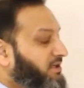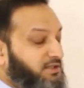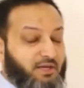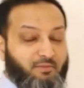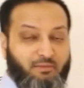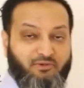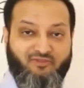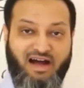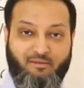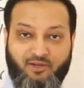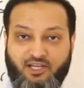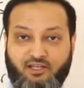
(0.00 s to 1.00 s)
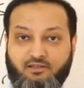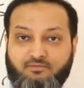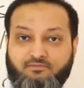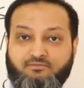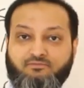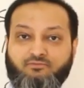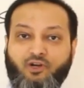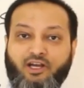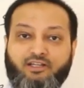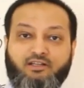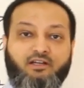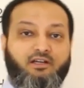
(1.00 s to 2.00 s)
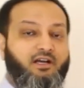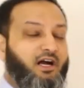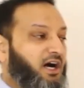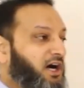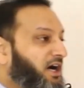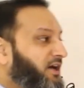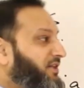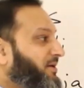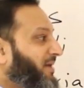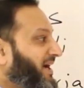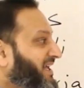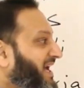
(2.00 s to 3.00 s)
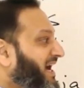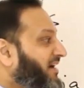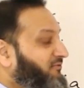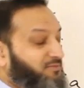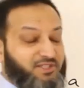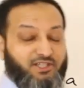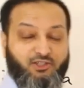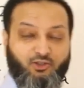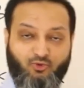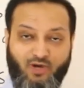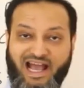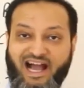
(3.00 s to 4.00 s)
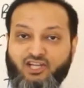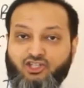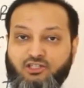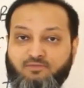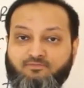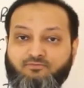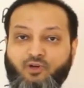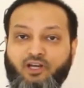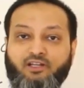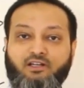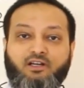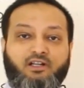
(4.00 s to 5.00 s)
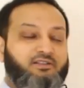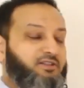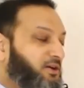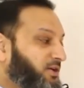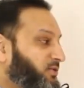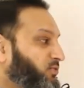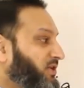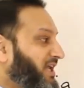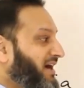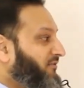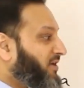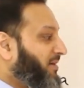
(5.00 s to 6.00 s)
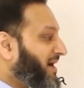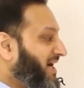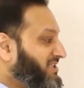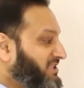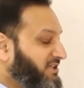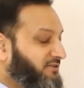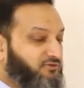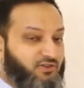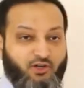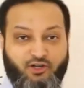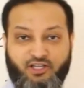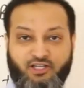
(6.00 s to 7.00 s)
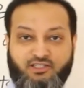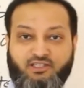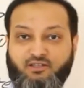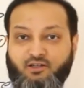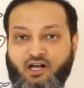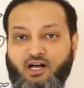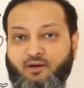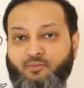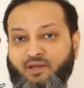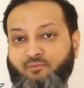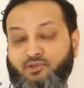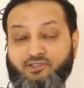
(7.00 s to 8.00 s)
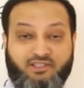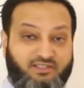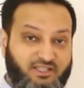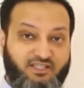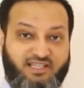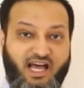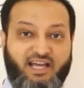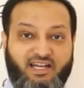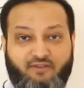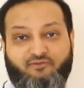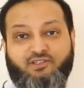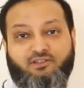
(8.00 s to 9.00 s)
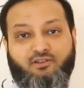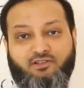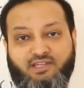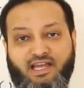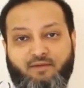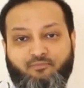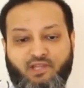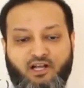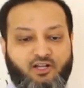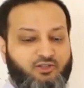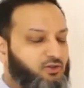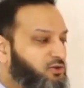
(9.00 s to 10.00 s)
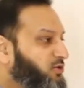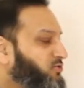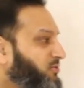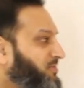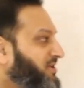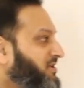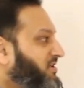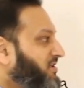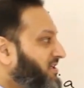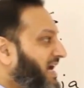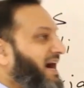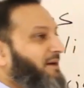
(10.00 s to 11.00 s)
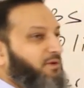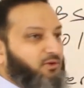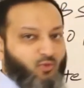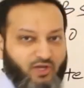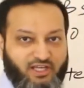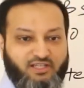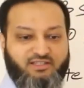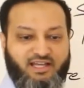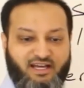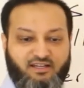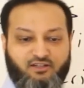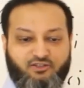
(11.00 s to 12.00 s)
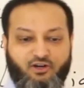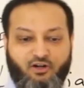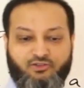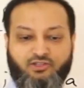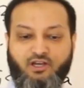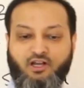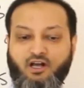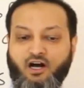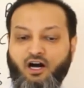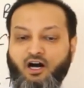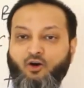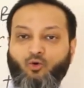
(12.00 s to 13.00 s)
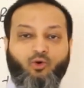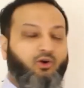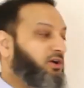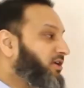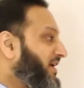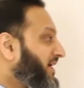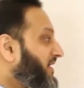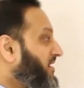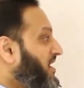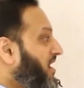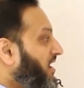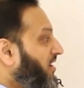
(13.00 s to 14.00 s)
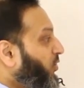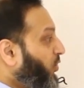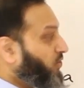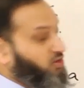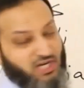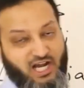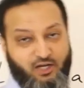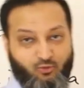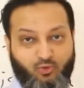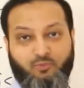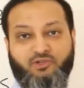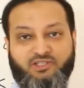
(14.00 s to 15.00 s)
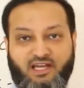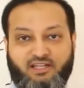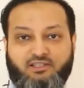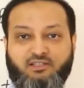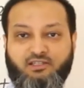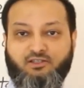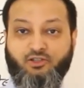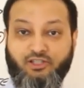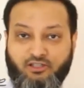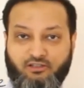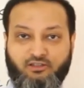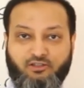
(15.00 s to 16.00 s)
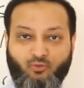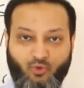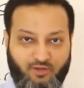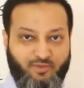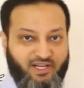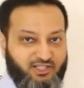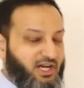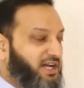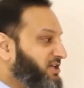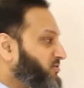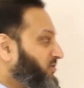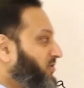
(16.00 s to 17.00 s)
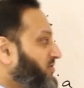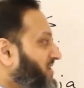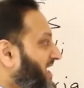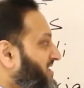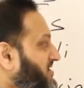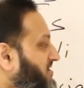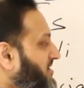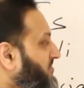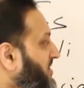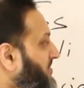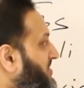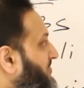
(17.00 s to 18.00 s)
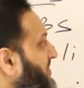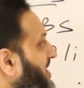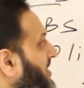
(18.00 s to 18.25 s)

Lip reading: They might be vomiting, right? They might have particular rash, right? They would have a positive Koenig's and Brzezinski sign on physical exam. So those will be the common ways that an adult or a older child will present clinically with meningitis with those signs and symptoms.